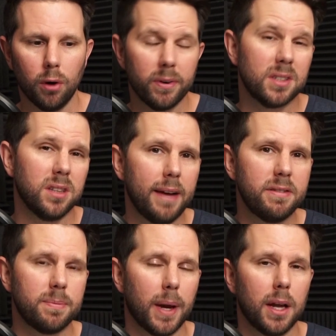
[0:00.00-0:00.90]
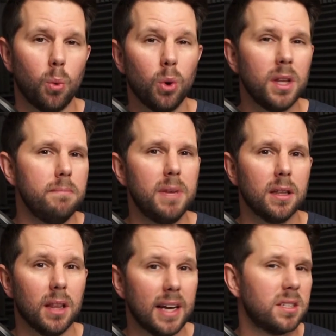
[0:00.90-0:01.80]
over its lifespan will
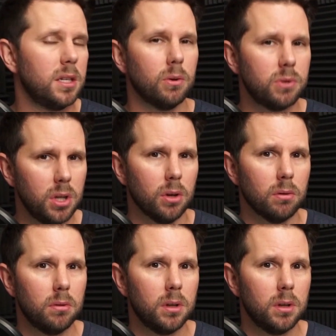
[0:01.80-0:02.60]
emit less CO2.